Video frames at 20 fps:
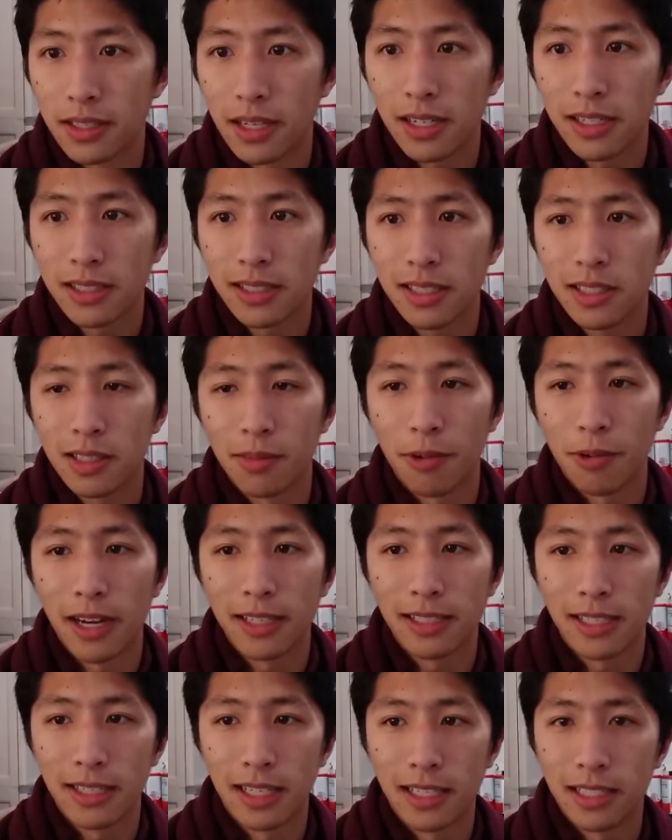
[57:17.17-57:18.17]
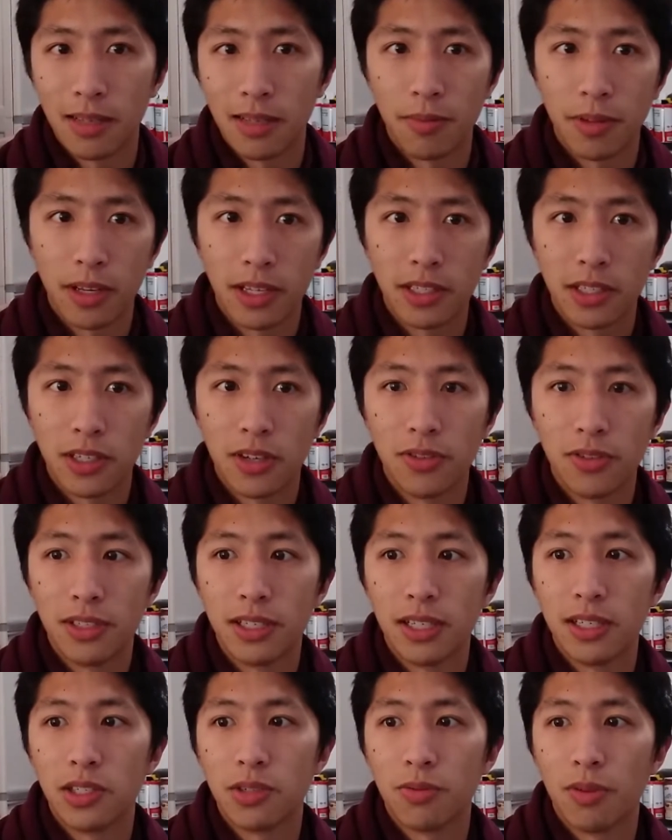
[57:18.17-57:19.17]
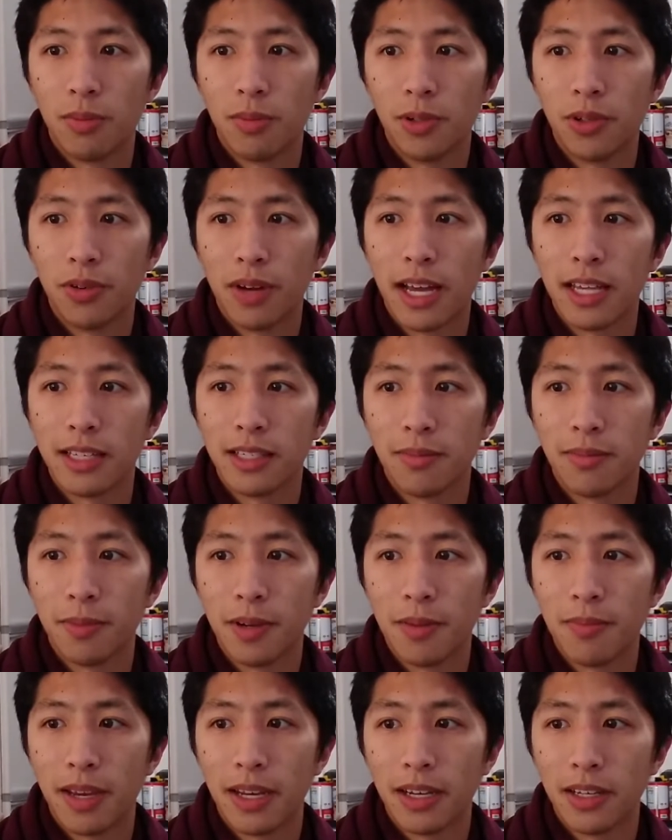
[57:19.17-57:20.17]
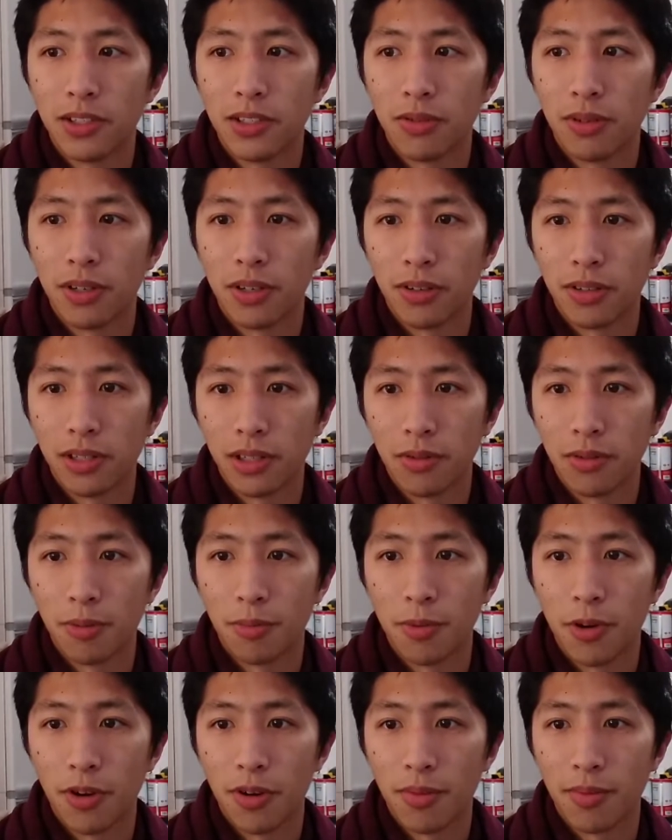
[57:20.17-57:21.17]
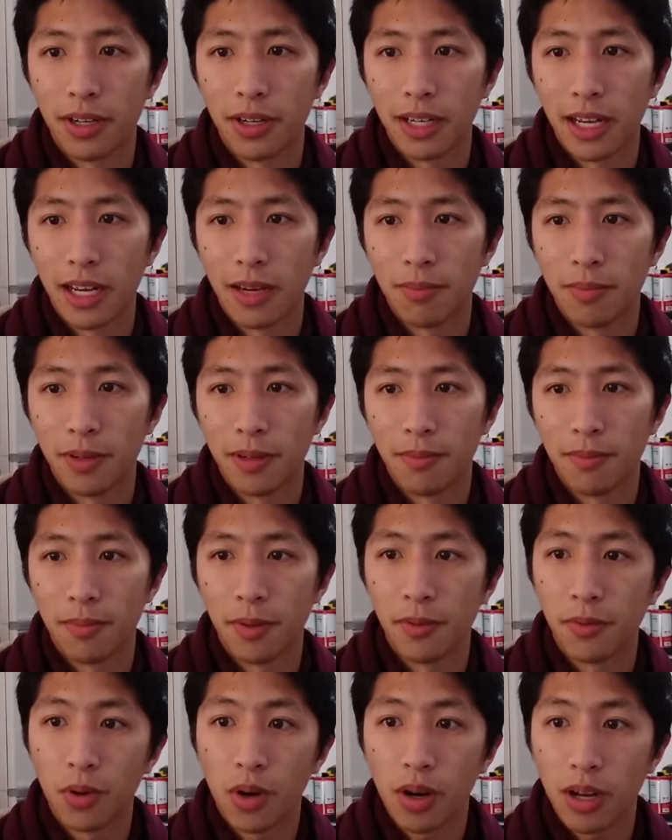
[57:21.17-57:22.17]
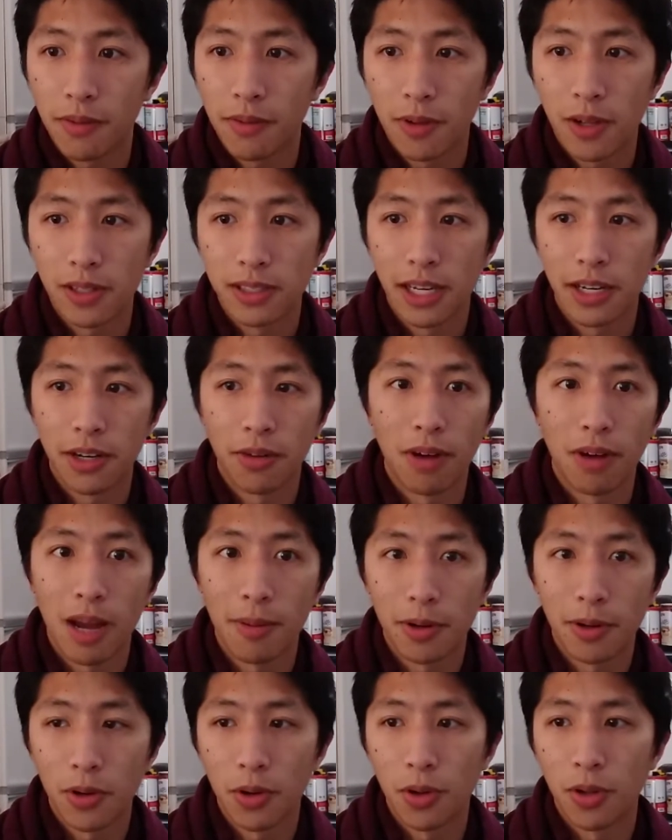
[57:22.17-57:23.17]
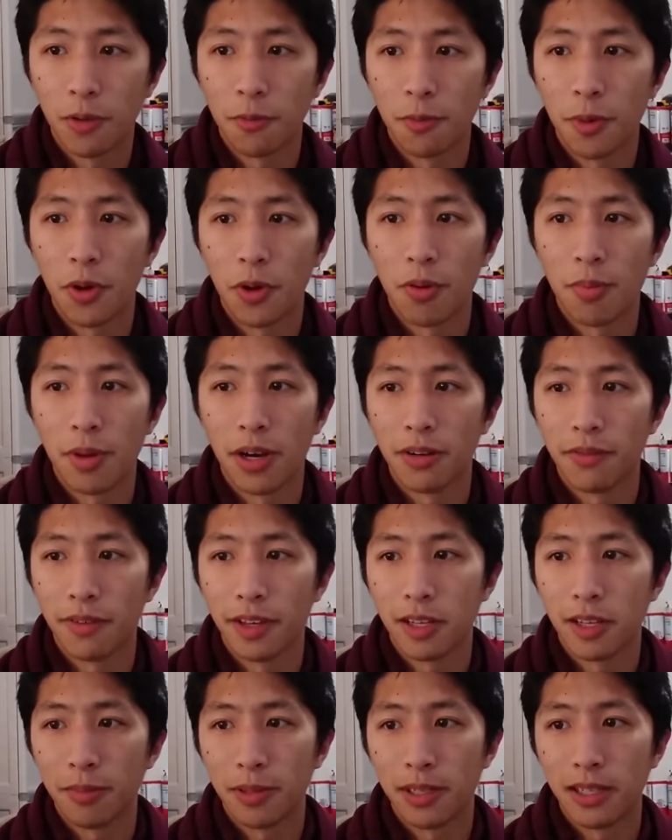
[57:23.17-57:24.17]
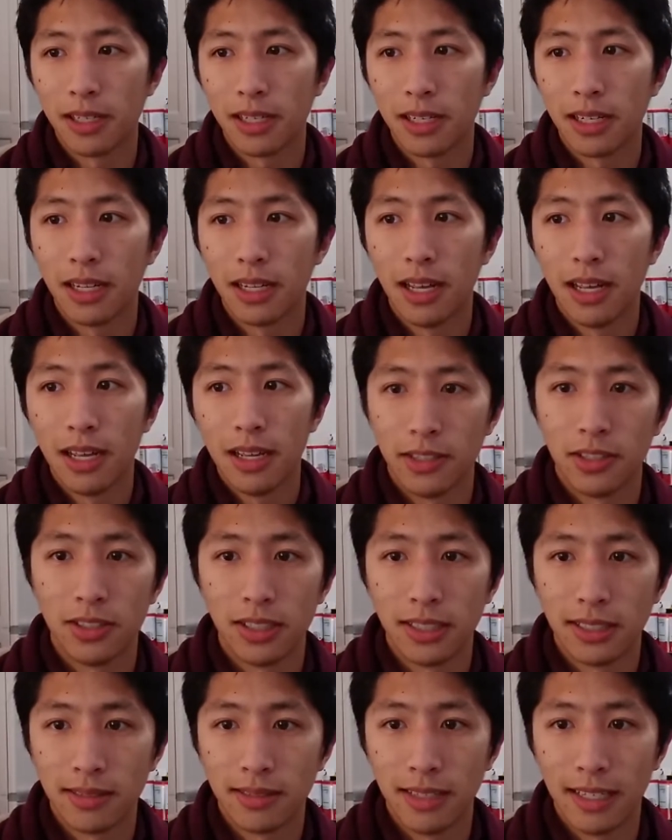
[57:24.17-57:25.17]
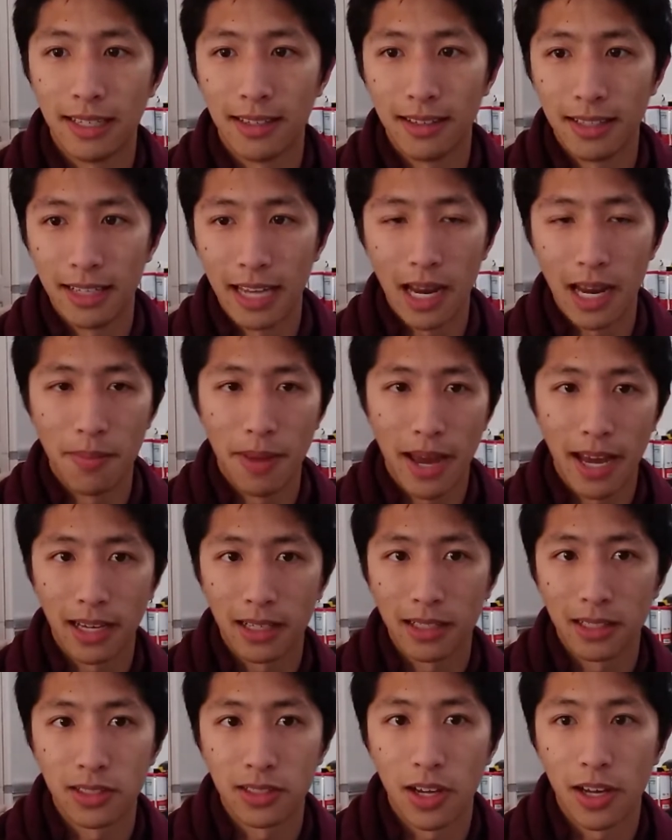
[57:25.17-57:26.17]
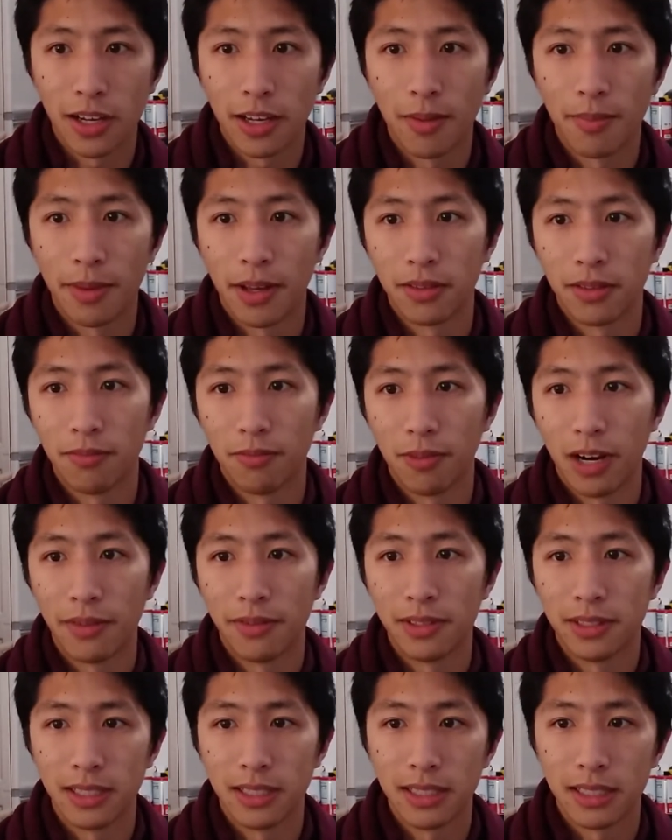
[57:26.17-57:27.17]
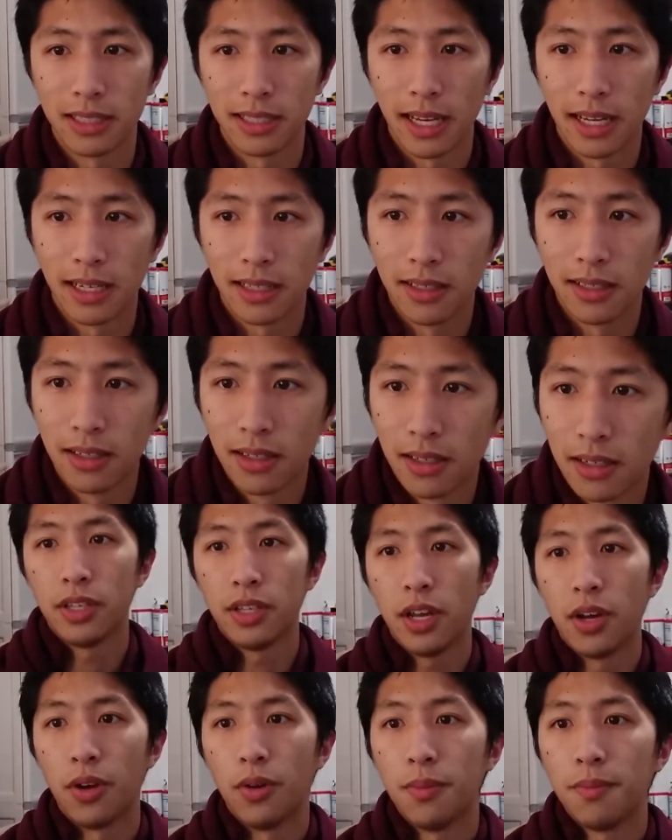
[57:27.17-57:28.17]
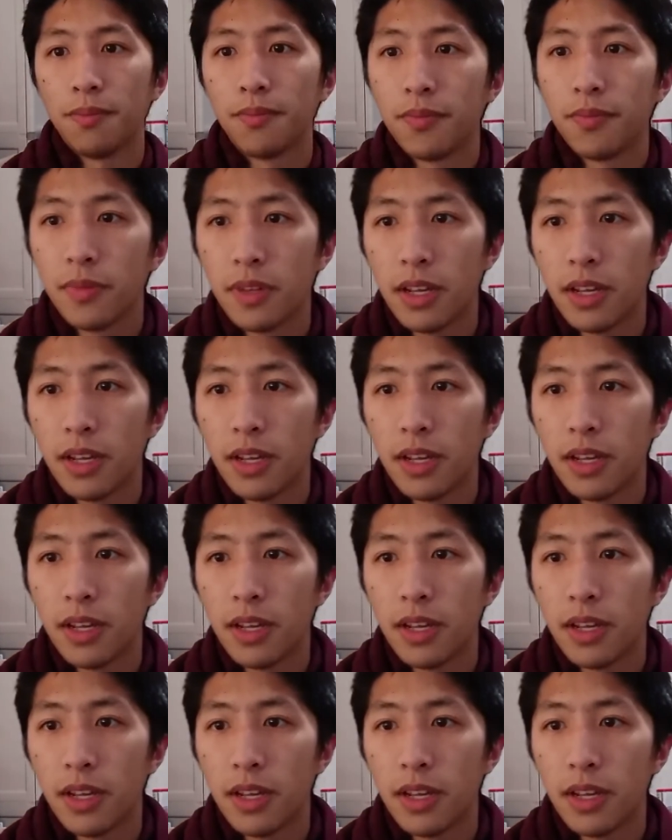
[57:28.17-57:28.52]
It's honestly surprising that something as cutesy as Swablu hasn't been made into an early root Pokemon yet, but before I fall down a rabbit hole of Pokemon availability, I should just, like, get back into talking about rivals instead. So,